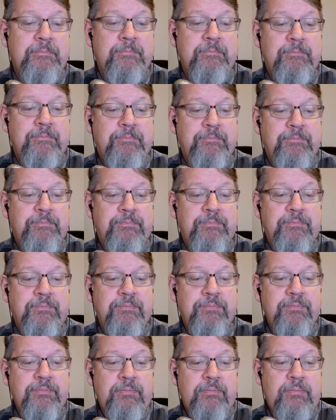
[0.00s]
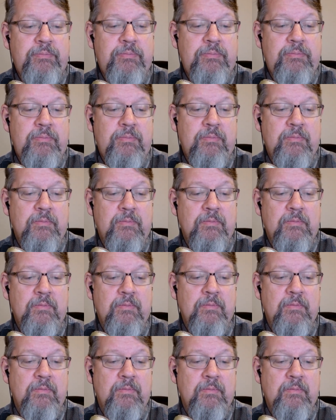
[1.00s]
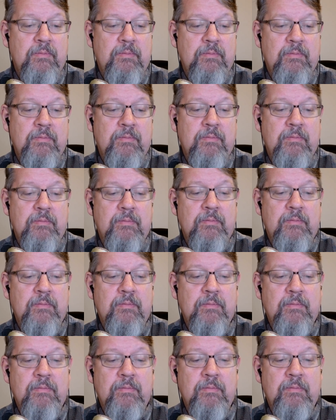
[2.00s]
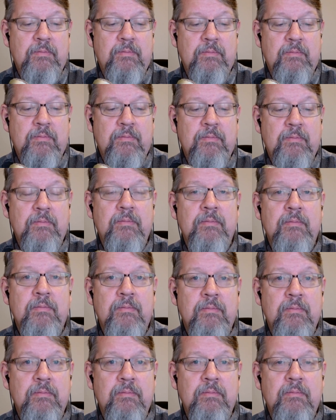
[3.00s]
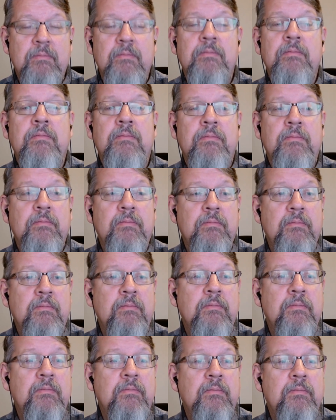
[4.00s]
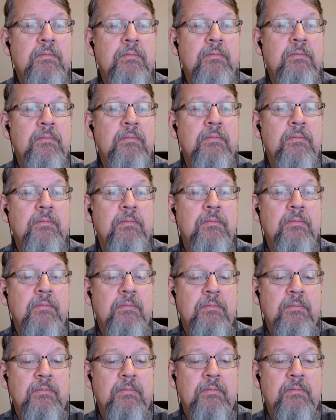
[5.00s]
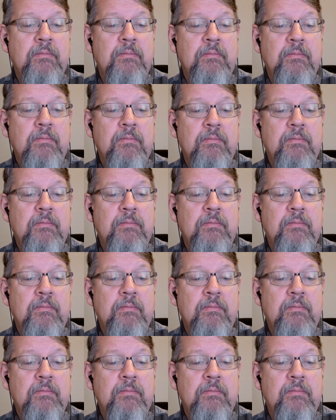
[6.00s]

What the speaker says: No words are spoken by the person on screen.